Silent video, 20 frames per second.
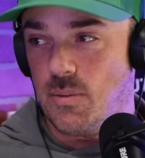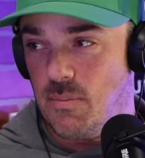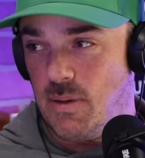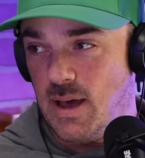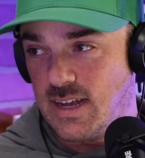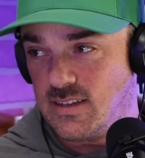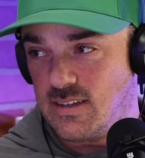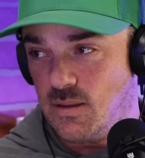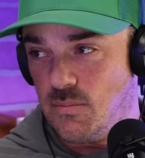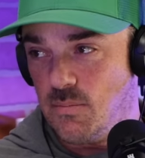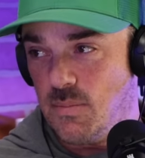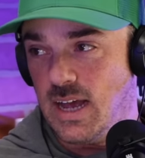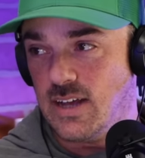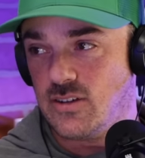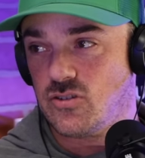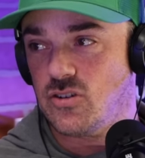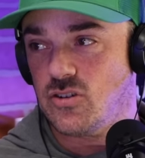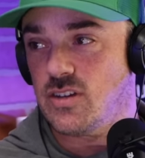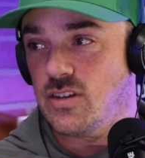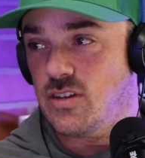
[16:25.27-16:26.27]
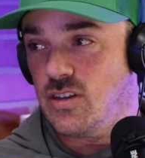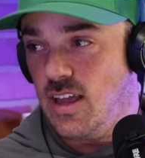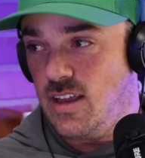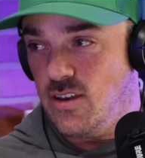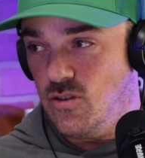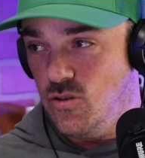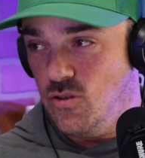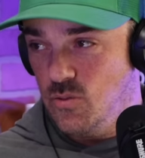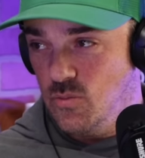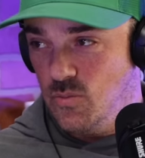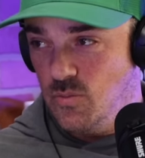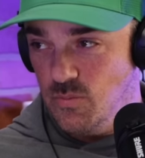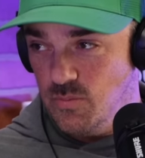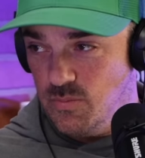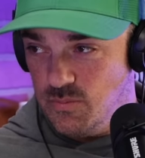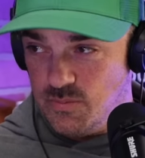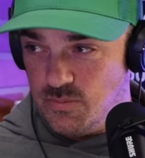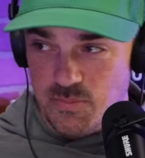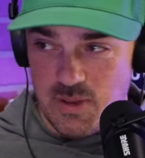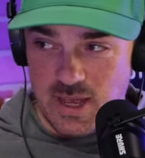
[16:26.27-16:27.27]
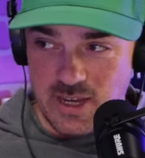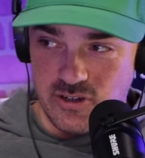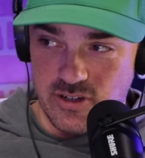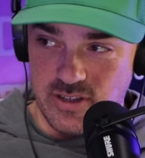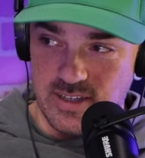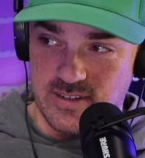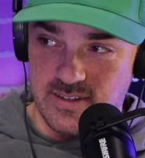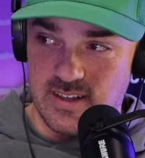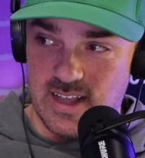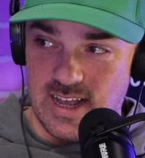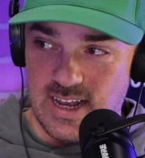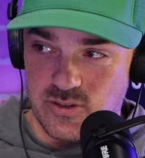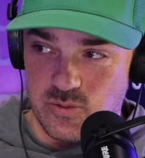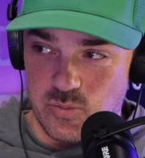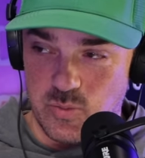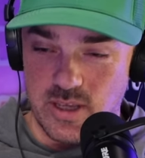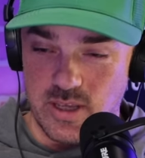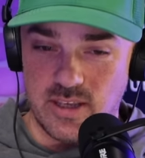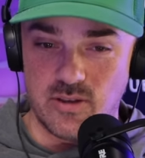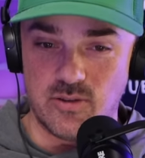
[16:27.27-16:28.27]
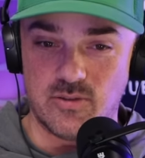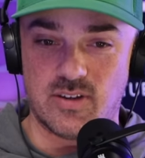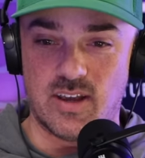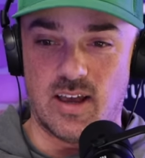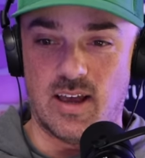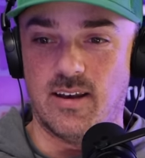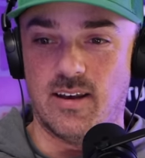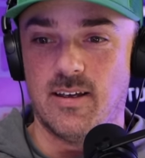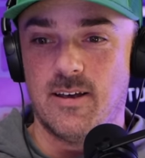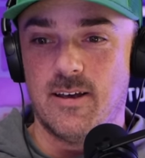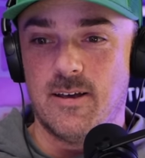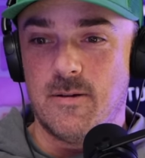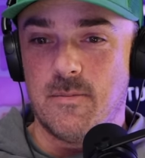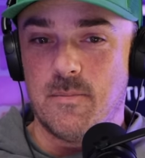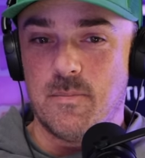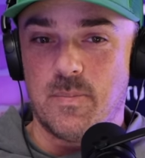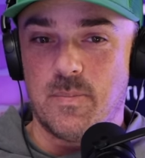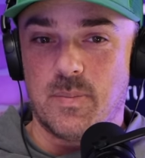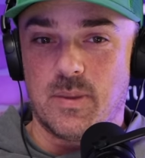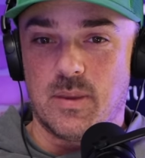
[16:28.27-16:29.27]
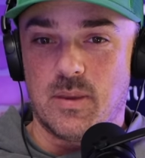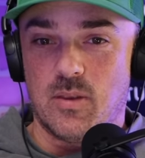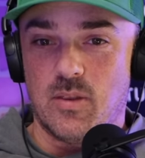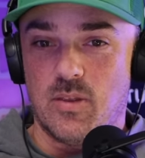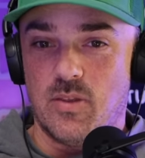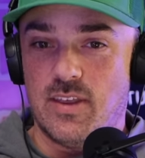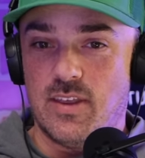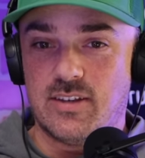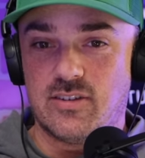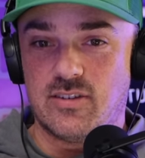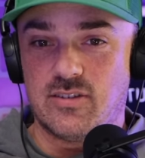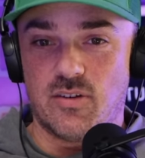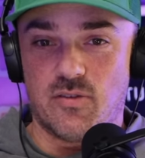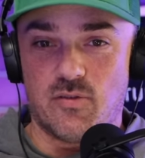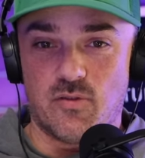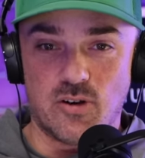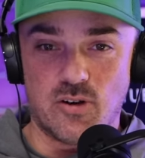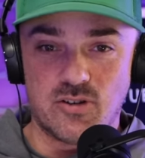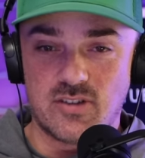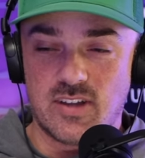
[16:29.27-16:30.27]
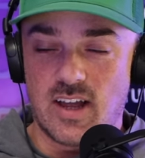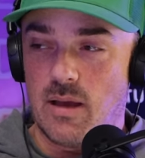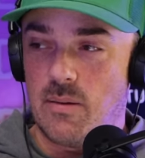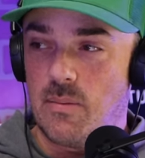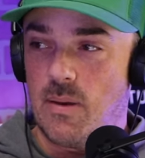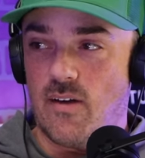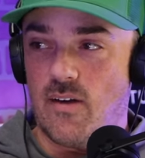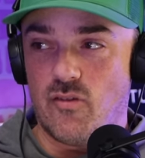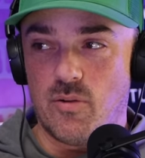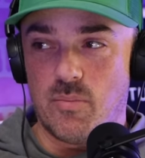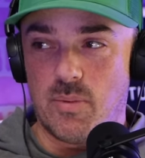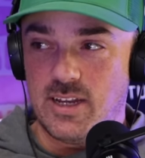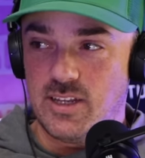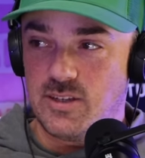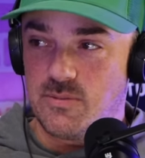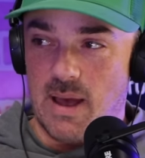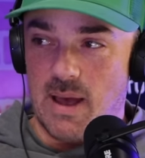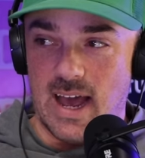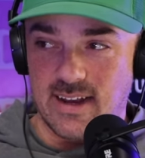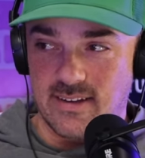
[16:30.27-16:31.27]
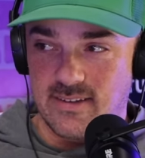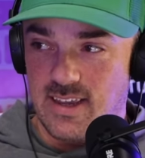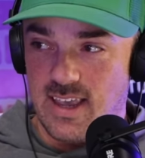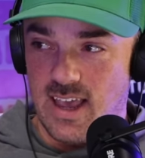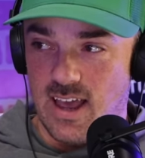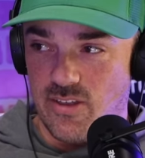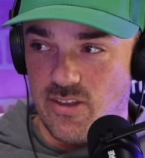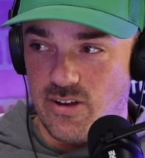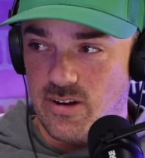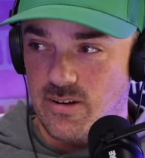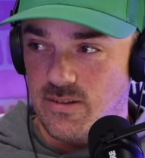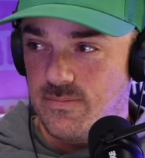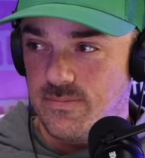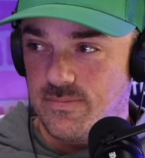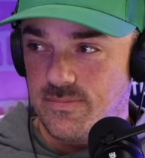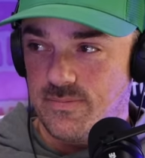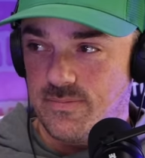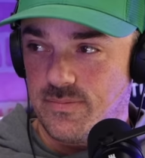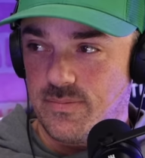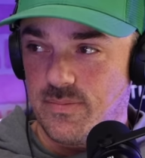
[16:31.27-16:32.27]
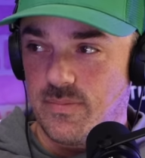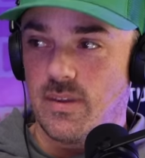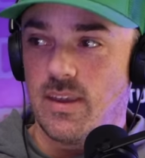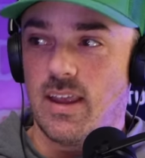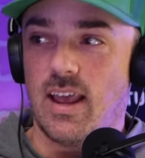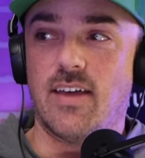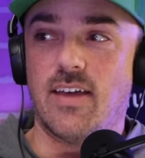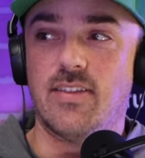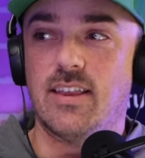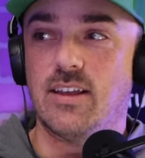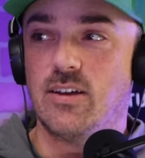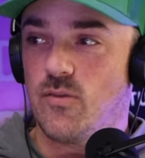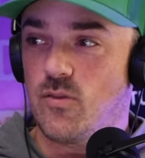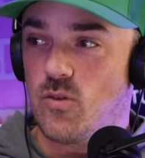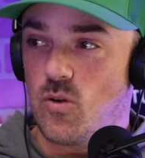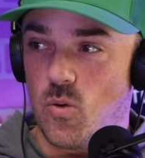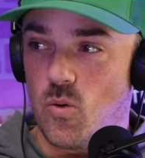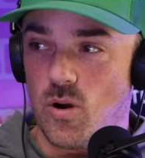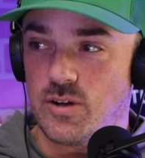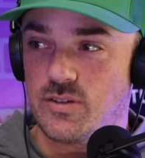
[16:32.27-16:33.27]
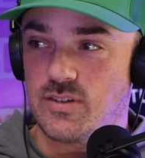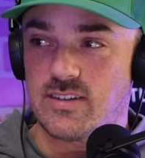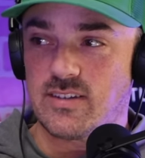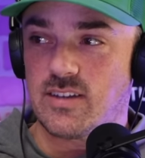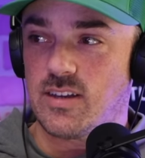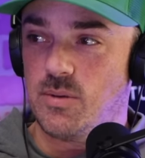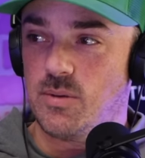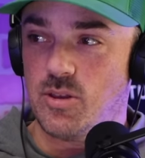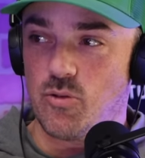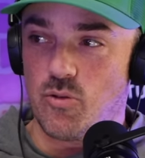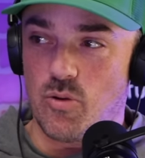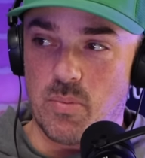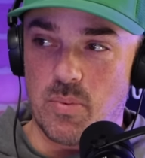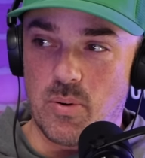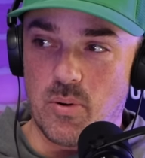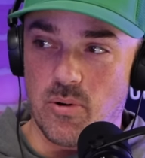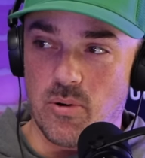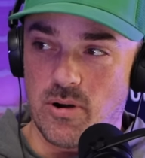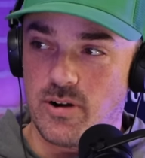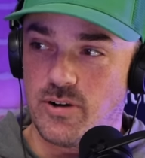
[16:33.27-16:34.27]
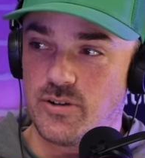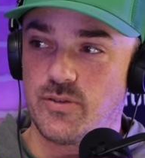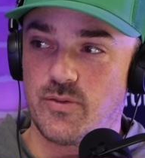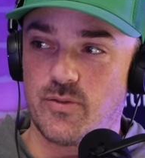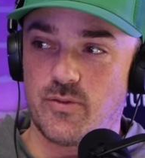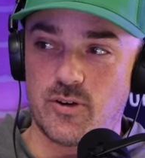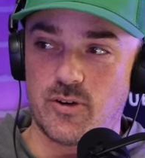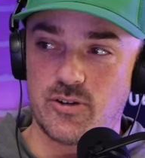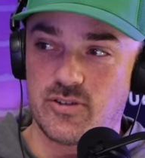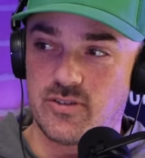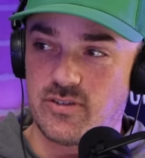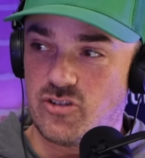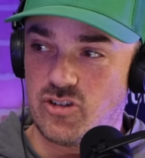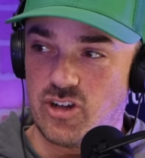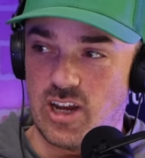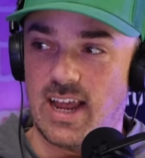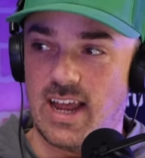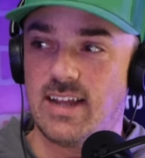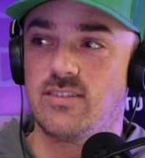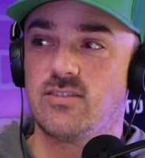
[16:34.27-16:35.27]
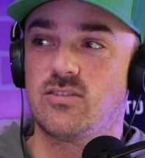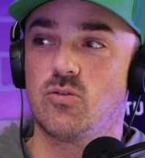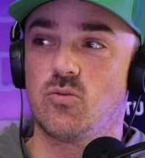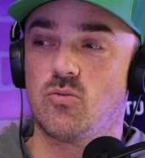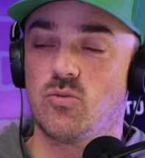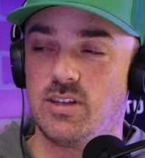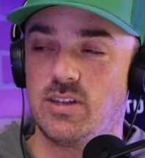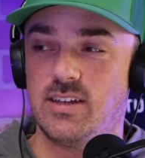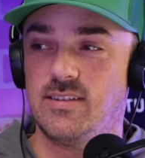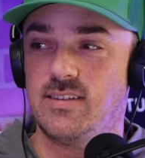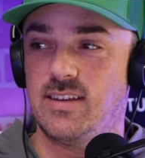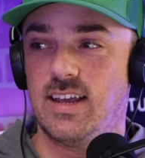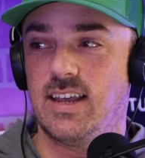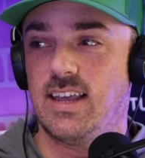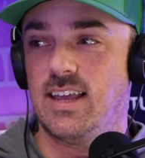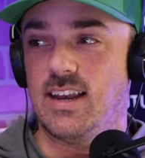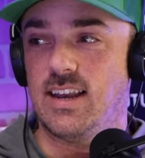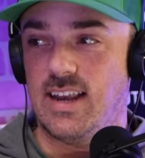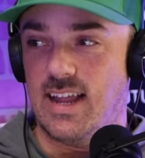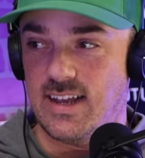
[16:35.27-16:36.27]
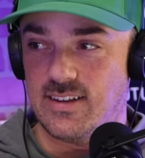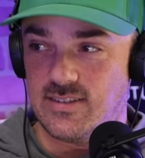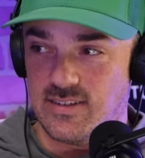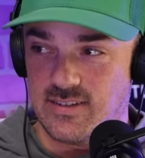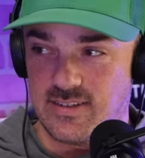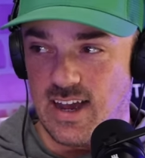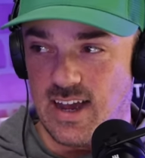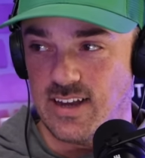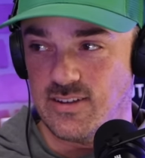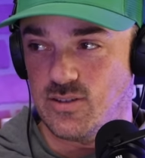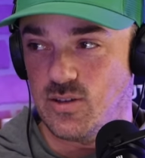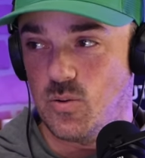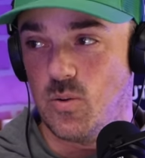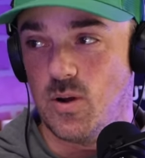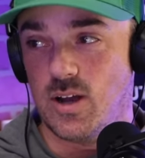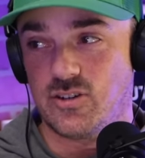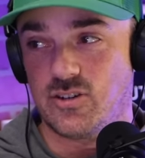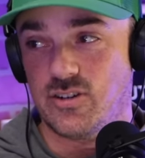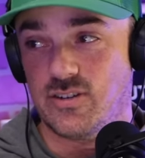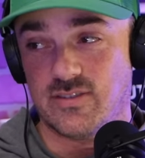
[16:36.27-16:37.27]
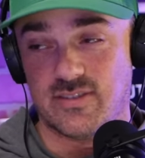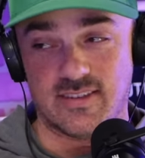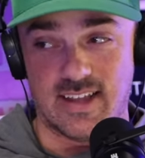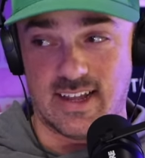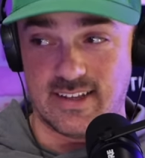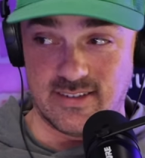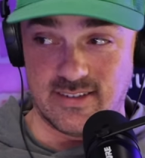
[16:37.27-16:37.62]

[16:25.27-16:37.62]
back to the Masters, and, and you mentioned this last week. You said this is the first time everybody's back together and of course, that's going to be the reporter's first chance to really dig in and ask these guys the questions. And that's